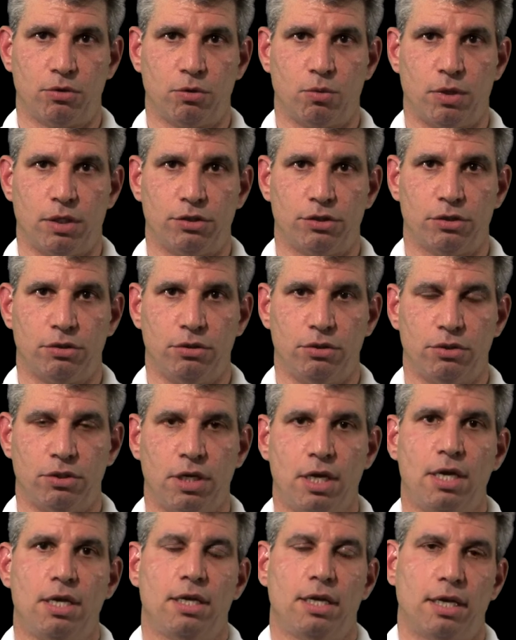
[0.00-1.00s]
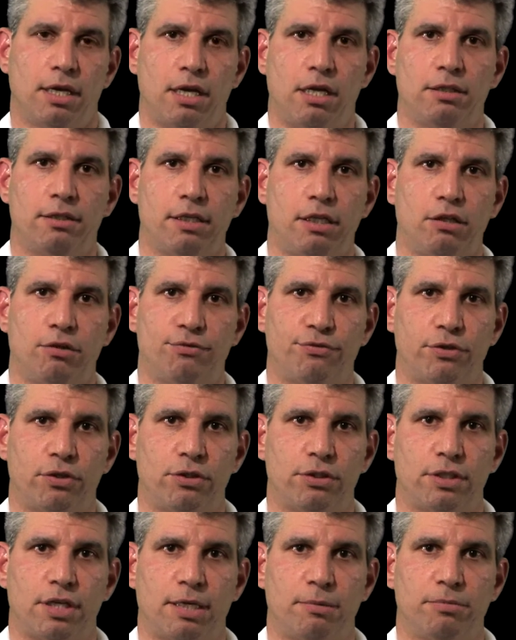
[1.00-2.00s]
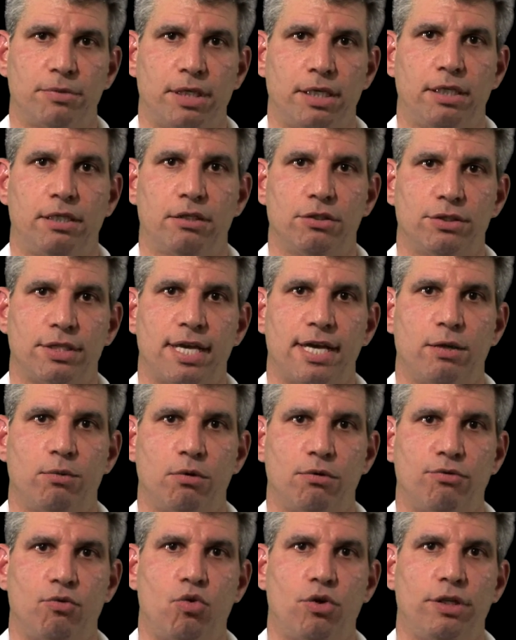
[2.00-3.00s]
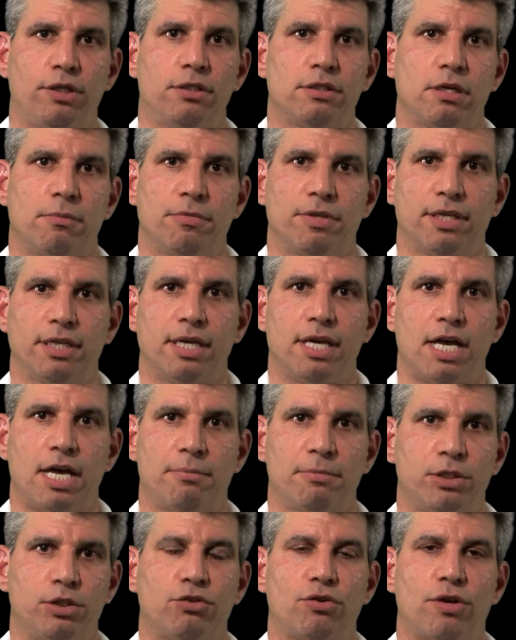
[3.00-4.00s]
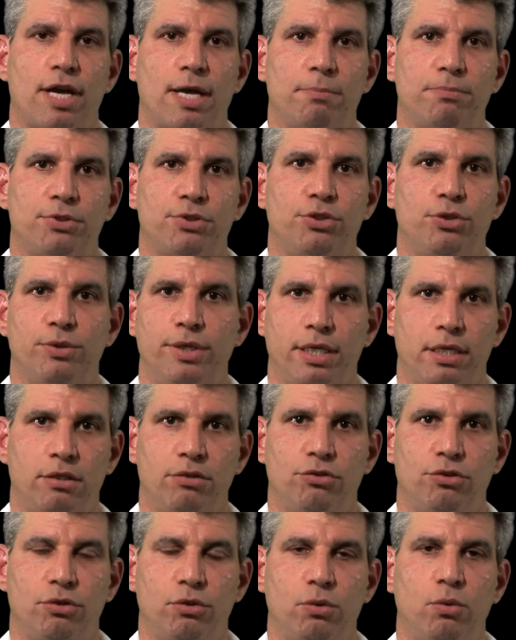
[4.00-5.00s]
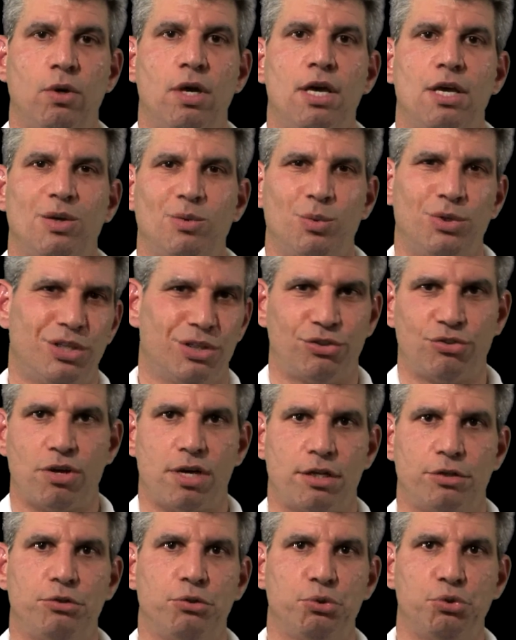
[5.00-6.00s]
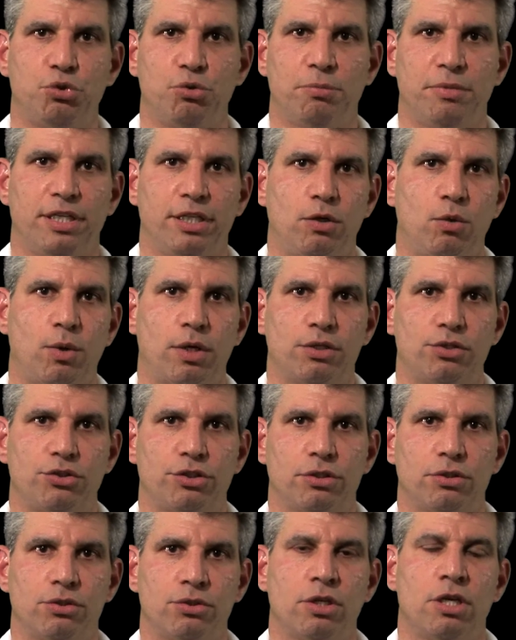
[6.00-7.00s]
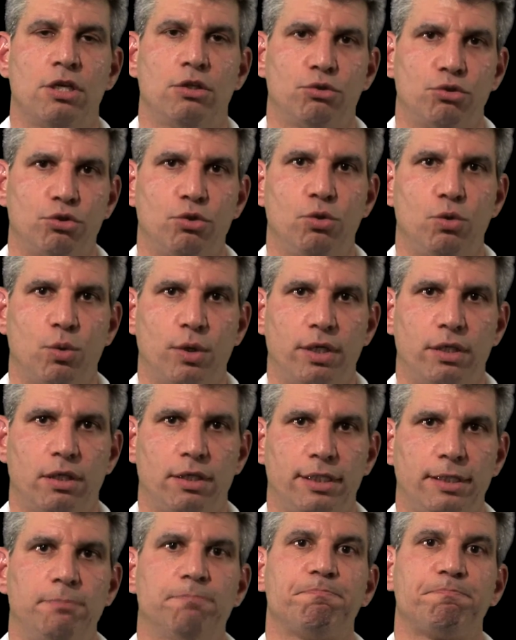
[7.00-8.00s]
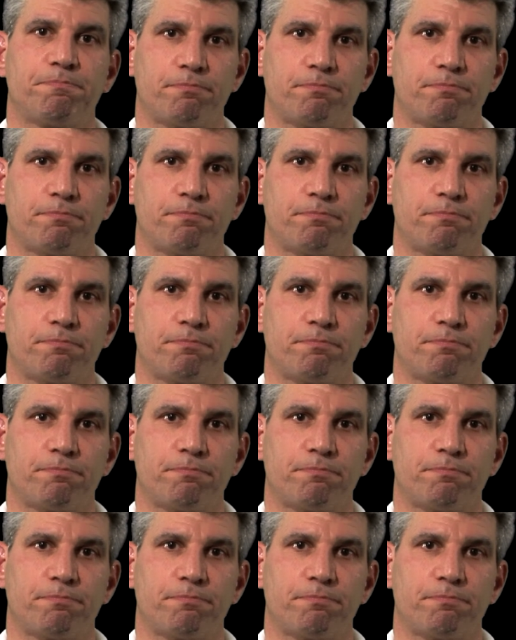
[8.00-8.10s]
questions, and I'll tell the first-time takers how to avoid some of the common traps you get into when you try to do too many questions too quickly